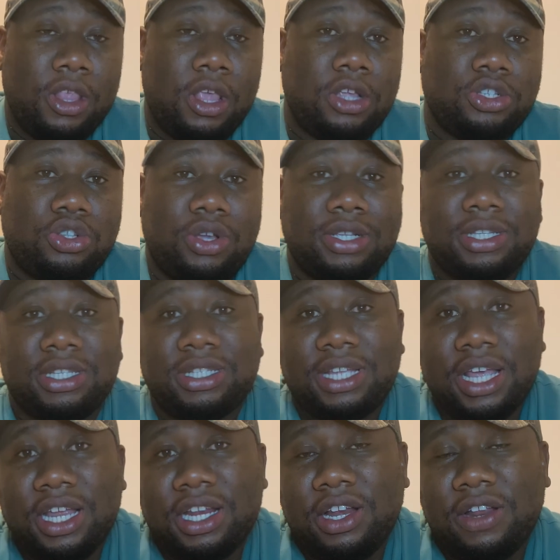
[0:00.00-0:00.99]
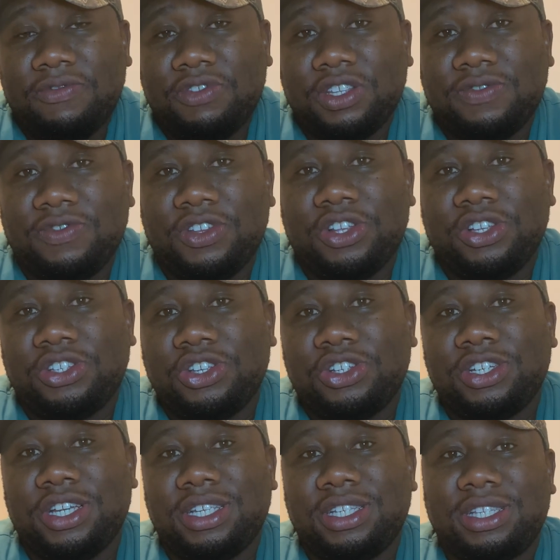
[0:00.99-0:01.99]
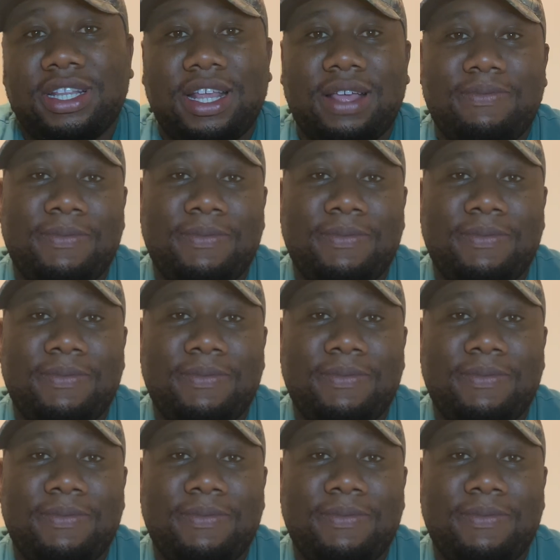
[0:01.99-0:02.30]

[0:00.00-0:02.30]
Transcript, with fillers: So as the title of this video suggests,